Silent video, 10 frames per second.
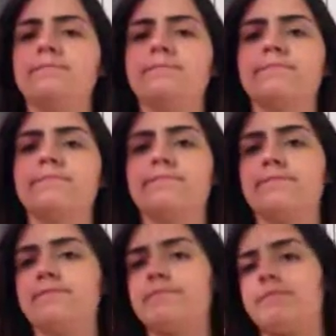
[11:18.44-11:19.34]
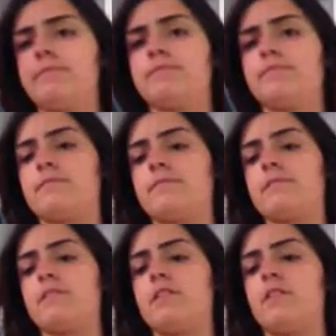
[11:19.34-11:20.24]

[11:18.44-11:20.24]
Nobody speaks.